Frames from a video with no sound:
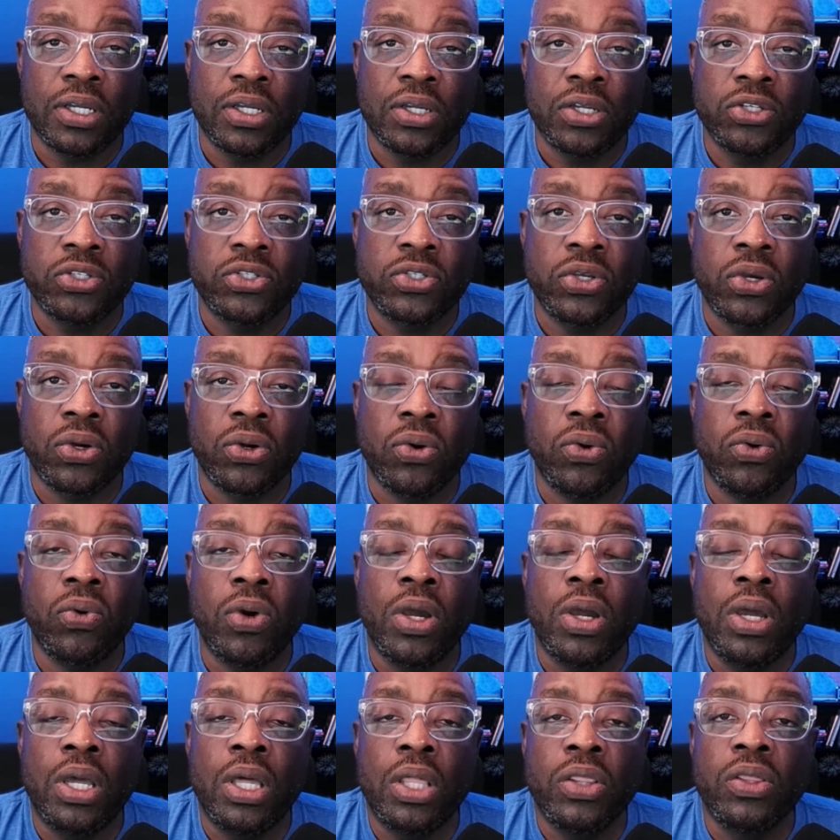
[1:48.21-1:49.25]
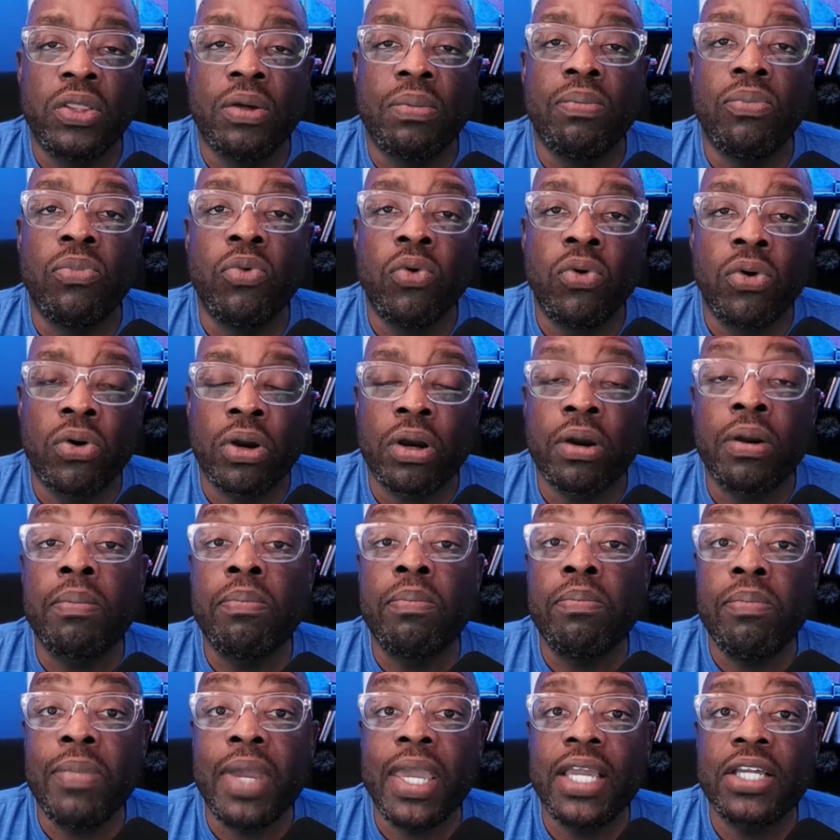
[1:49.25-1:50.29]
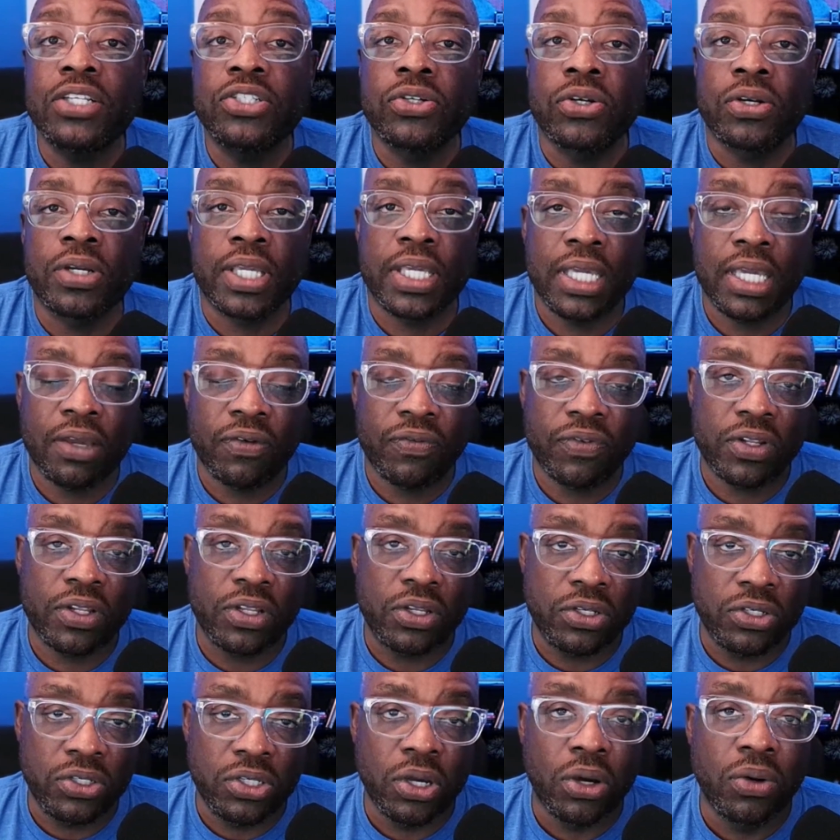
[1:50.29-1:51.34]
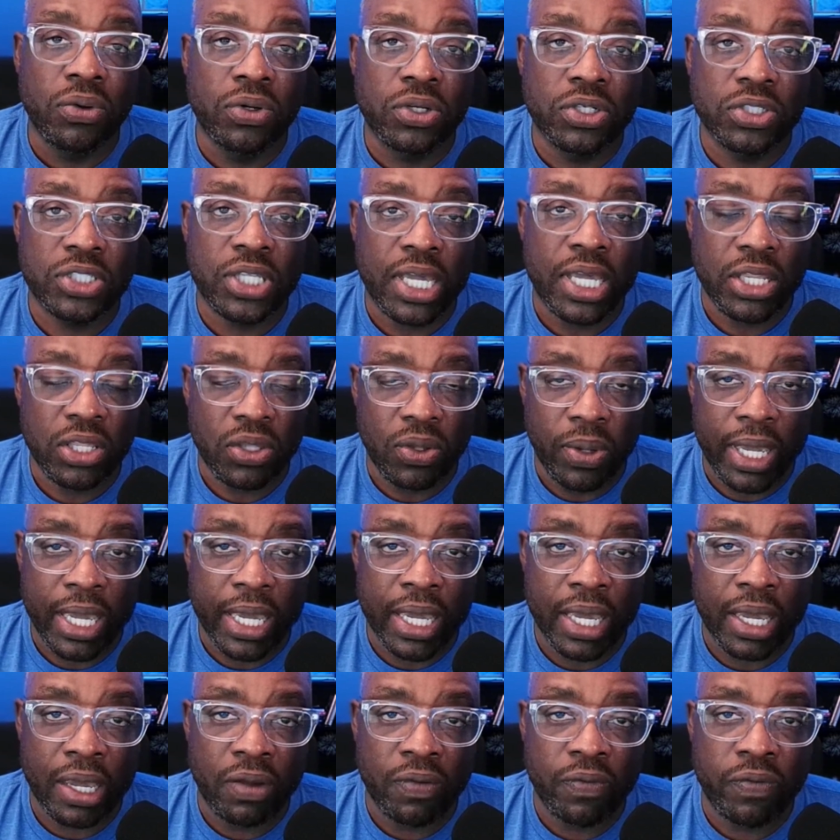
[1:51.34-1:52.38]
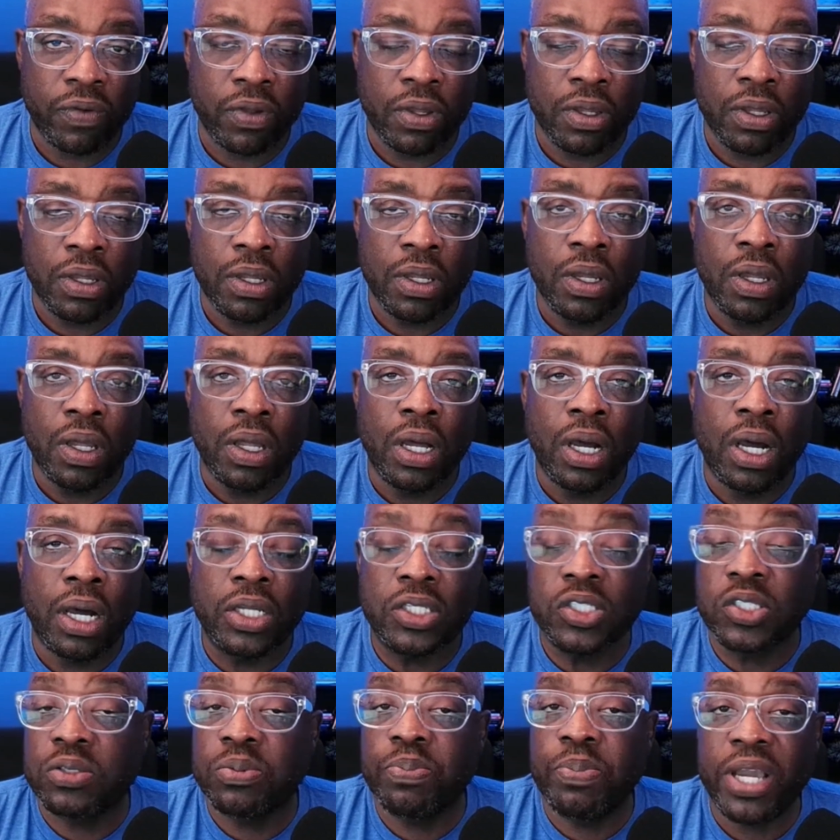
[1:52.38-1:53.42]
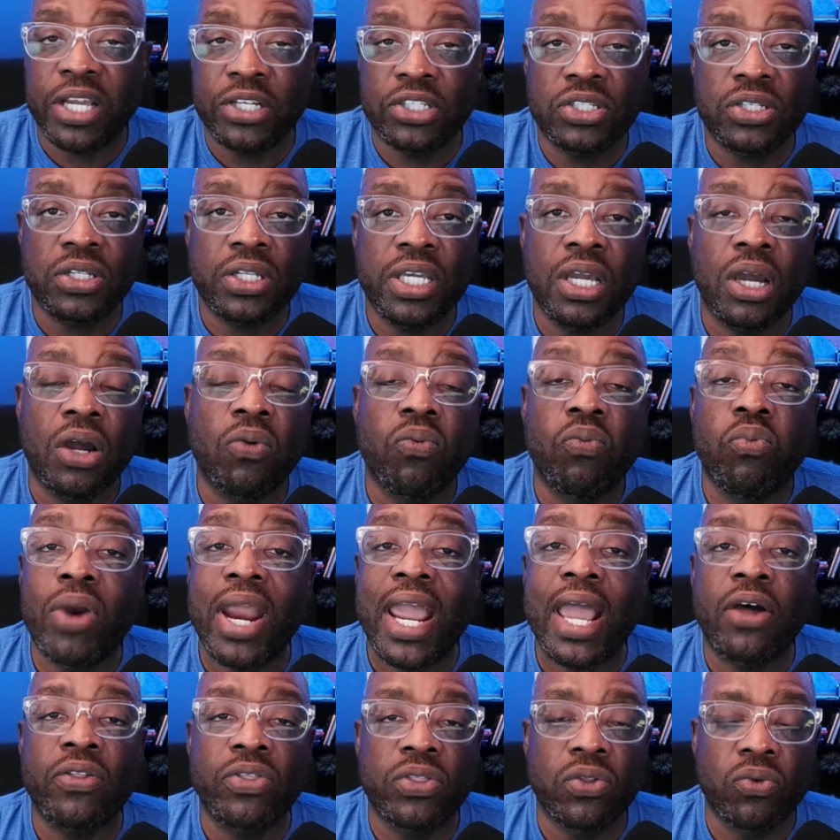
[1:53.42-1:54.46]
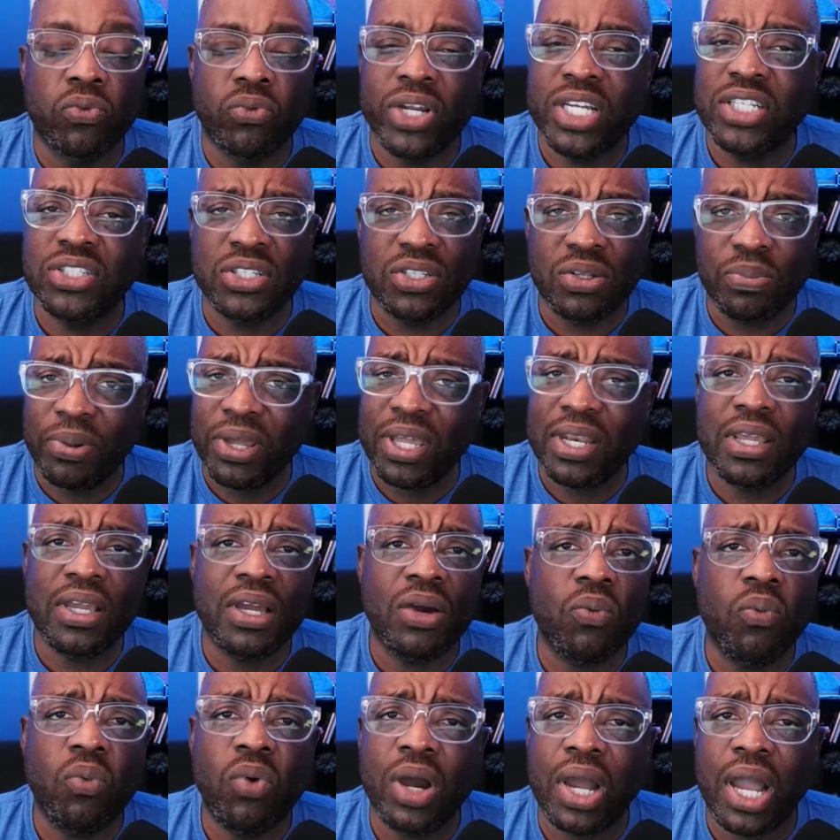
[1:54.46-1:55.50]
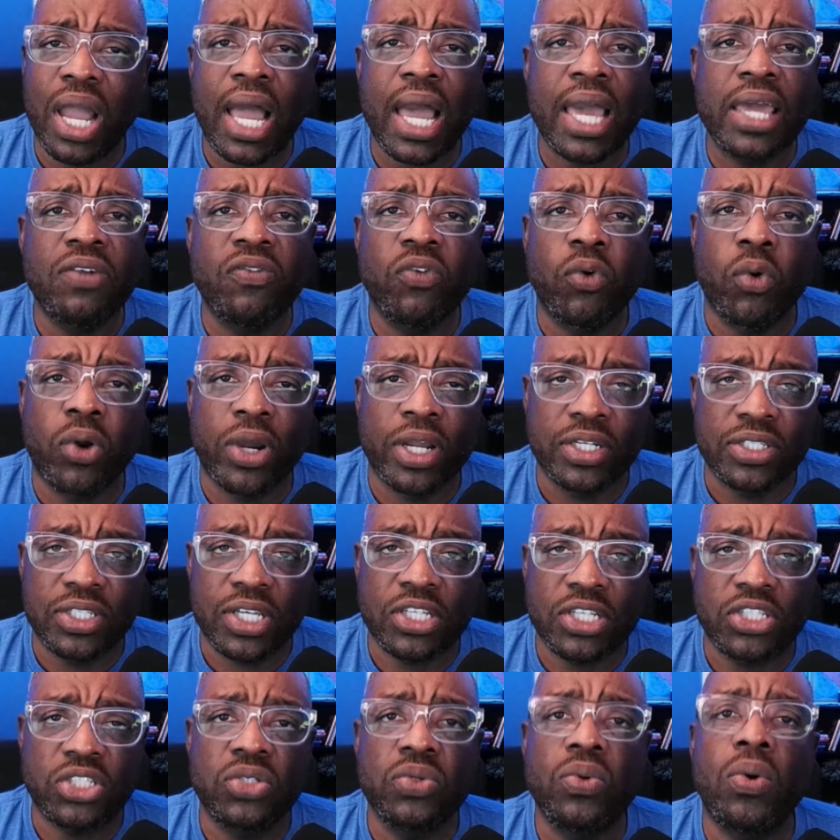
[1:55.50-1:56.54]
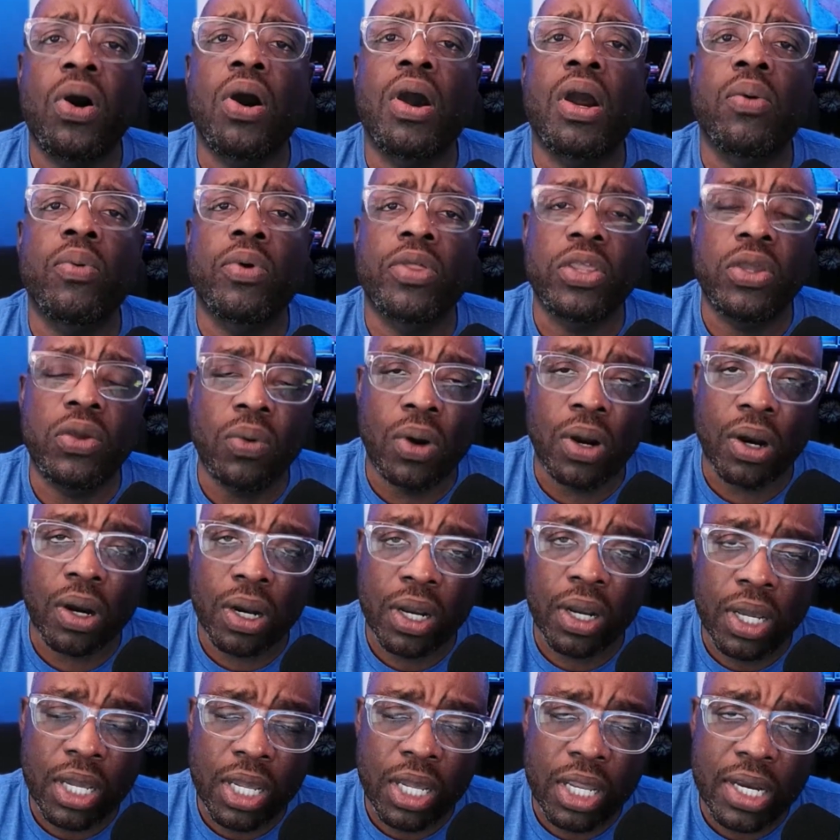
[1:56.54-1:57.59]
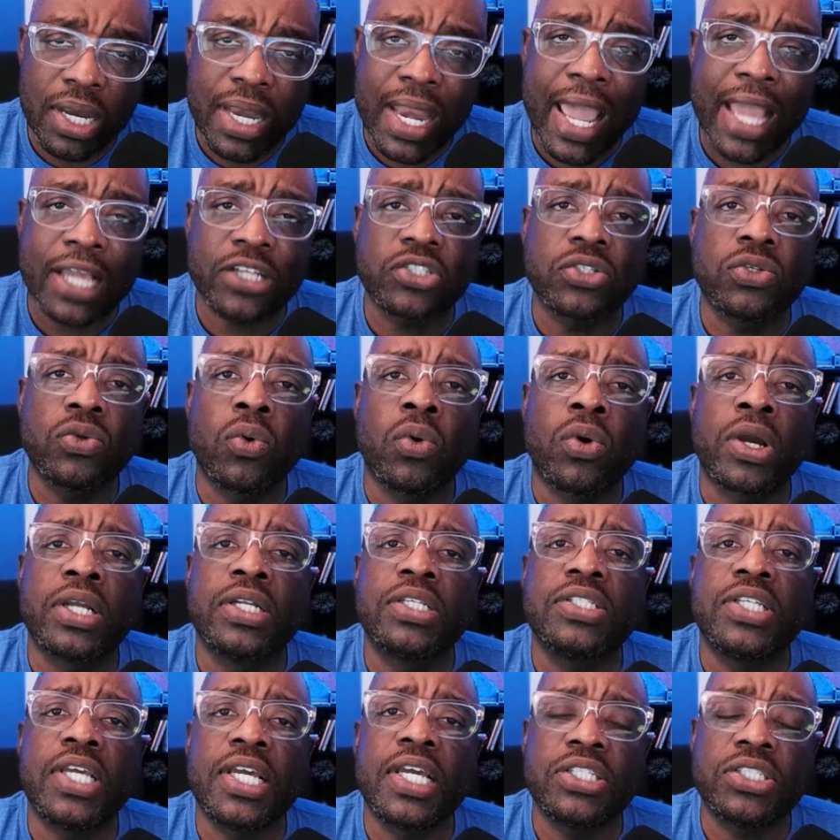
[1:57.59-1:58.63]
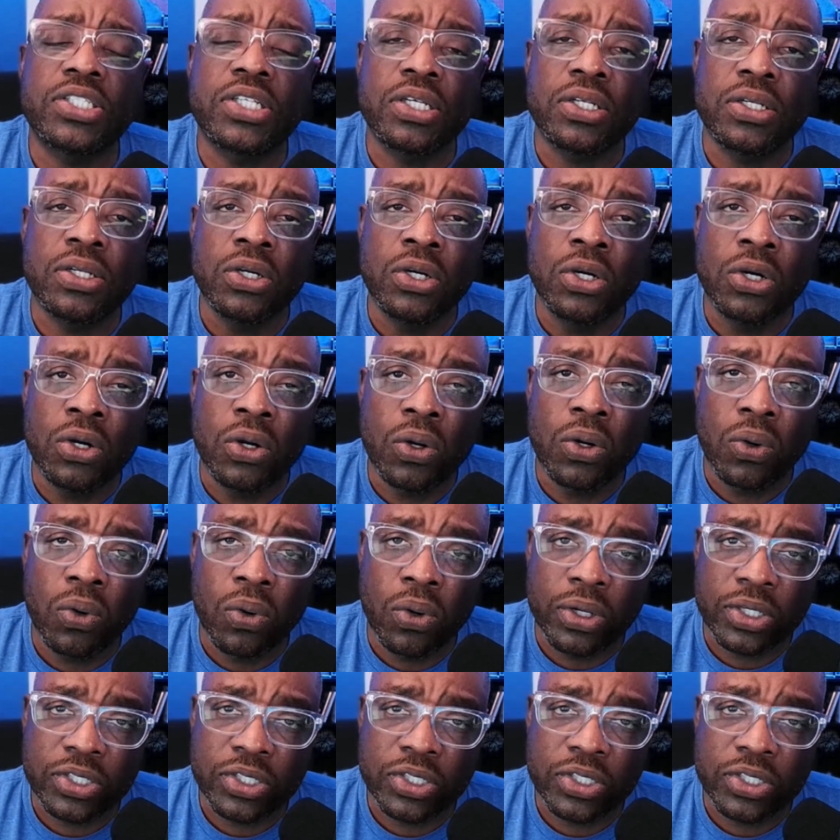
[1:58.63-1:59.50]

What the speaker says: So the more major gift donors that you have, especially around the region, depending on what kind of organization you are, whether you are a national organization or a